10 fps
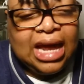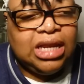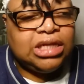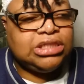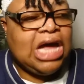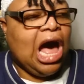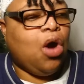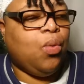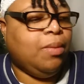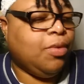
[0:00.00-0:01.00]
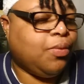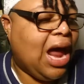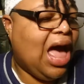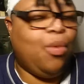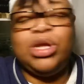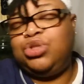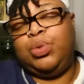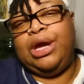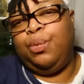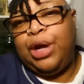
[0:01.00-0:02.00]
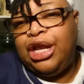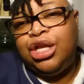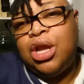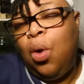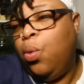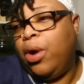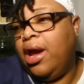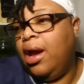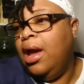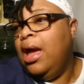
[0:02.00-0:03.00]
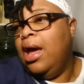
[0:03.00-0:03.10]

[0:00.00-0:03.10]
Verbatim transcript: a little talk with Mariah, which went really nowhere.